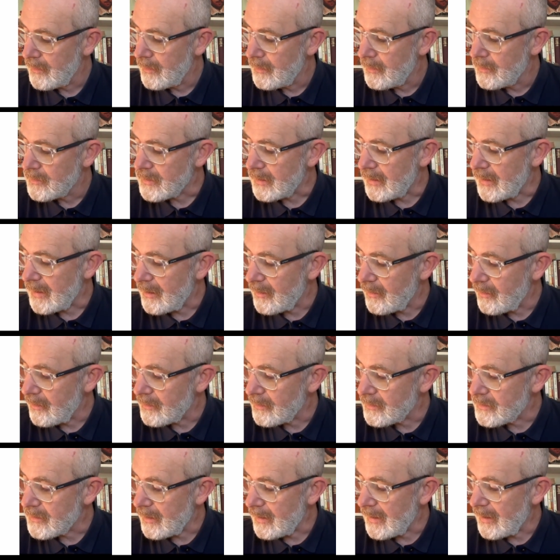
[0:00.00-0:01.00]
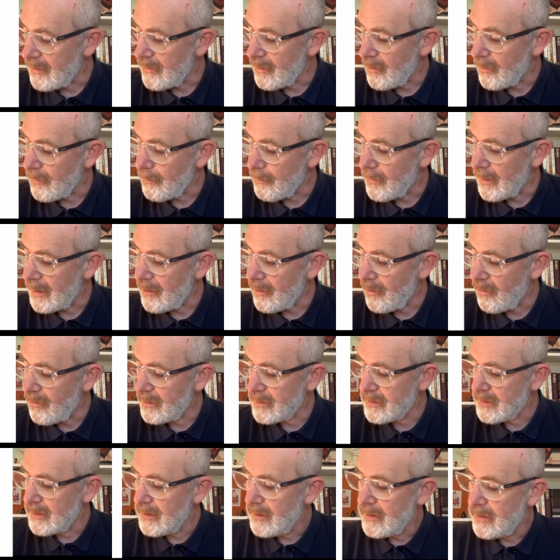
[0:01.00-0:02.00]
Celerio, my
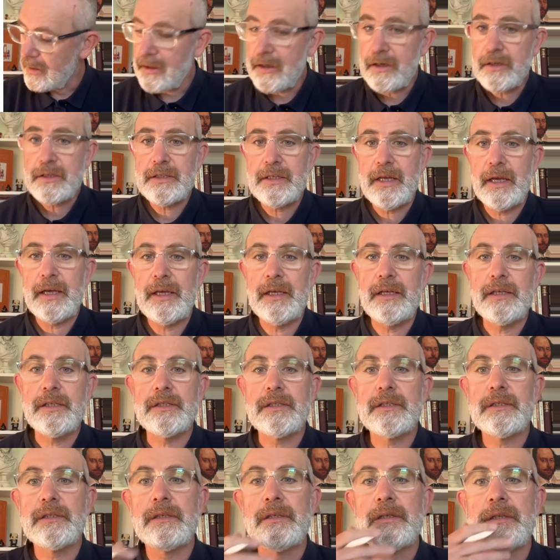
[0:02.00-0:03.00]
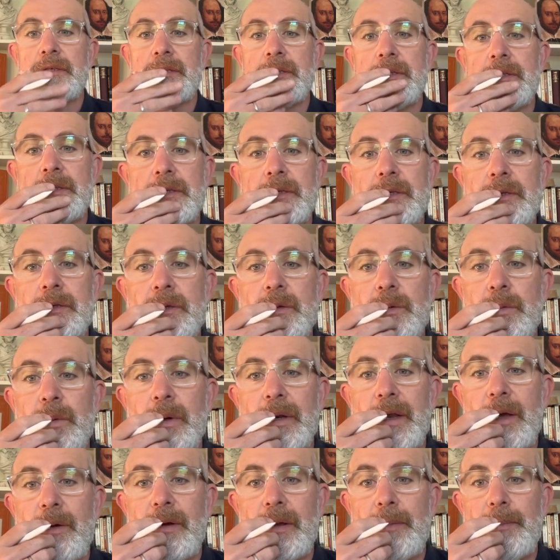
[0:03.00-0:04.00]
lord, here stays
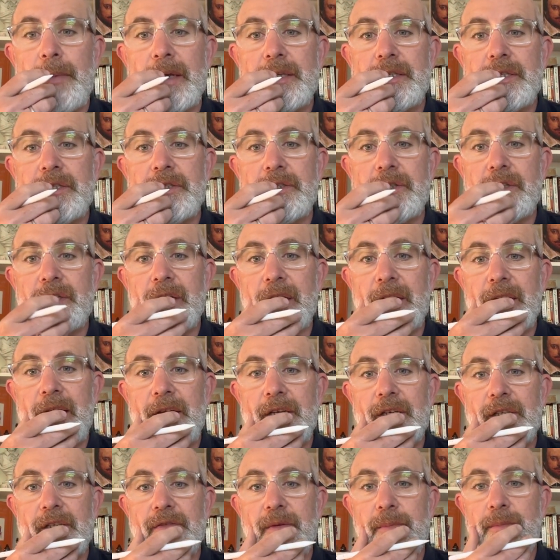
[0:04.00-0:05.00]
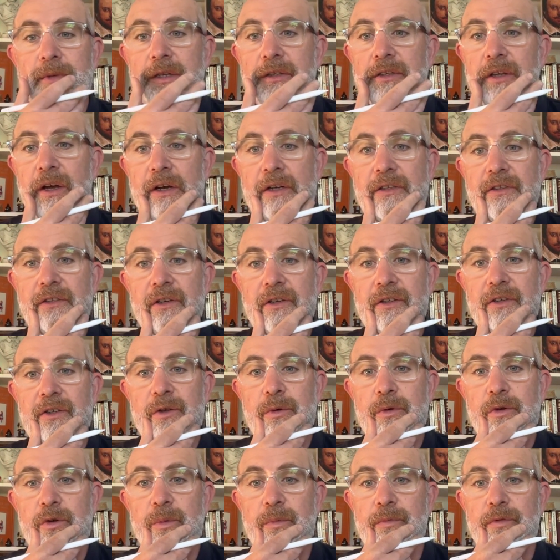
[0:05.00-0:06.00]
without a messenger the letters from the doctor new
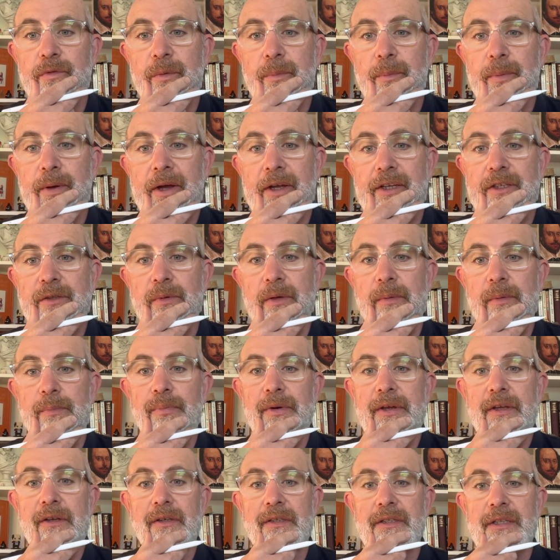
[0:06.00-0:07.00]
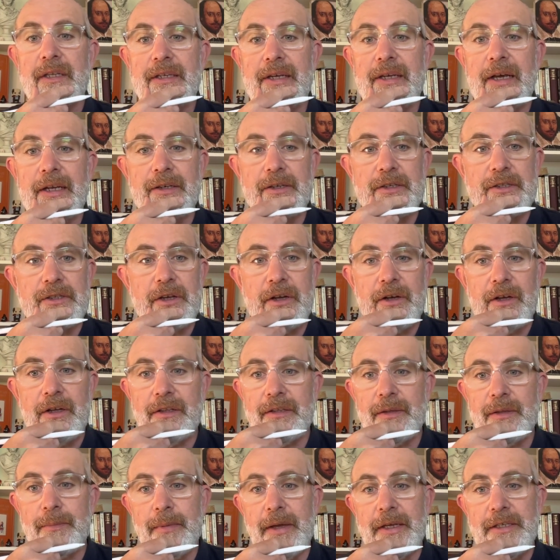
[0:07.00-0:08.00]
come from Padua. Bring us the letters, call
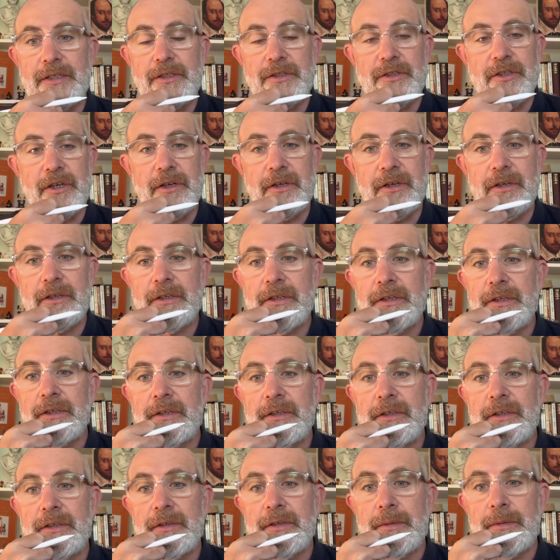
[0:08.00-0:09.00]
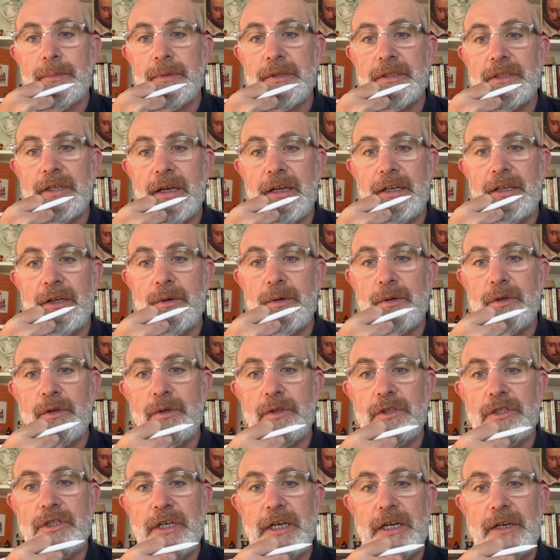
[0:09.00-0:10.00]
the messenger. Bassanio,
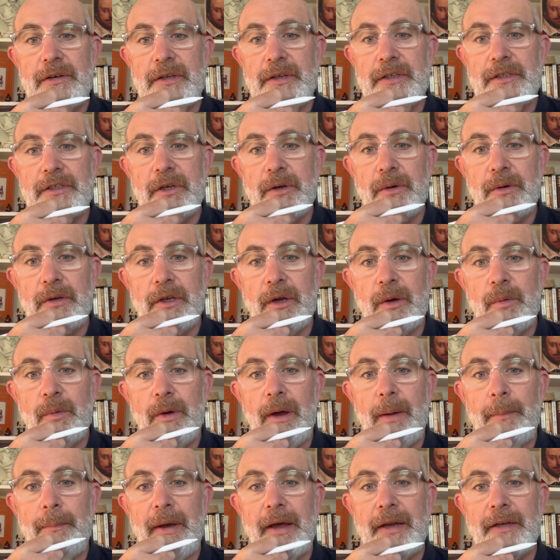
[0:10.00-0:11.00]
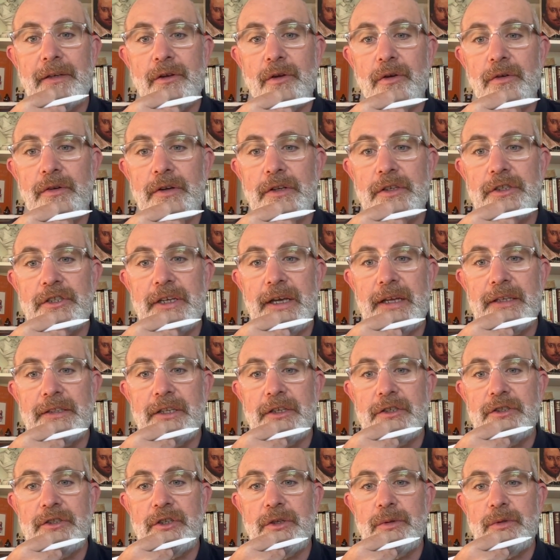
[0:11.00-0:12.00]
good cheer, Antonio. What man courage yet? The
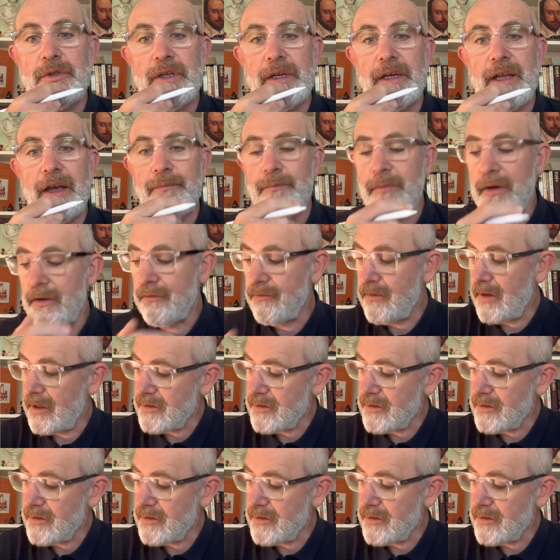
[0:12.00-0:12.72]
Jew shall have my flesh.